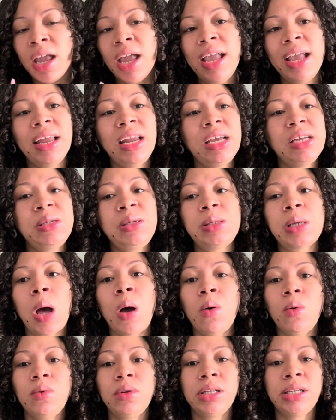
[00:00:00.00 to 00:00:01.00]
it is
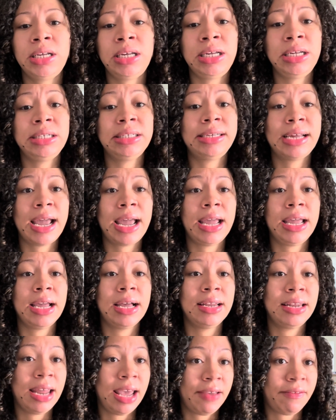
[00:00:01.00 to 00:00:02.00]
only day
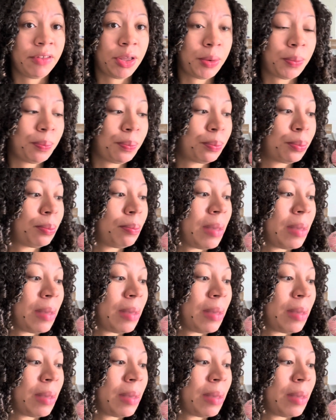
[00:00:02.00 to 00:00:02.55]
11.